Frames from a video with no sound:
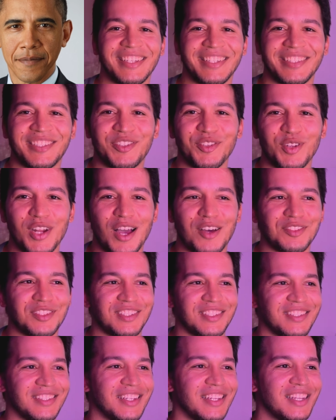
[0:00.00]

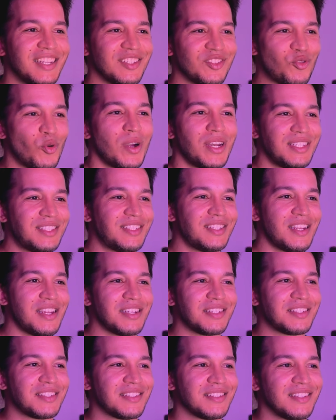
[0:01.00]

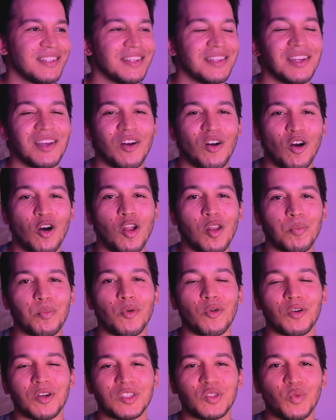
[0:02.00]
2026, all
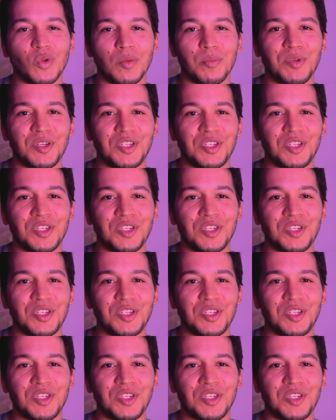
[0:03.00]
boards will be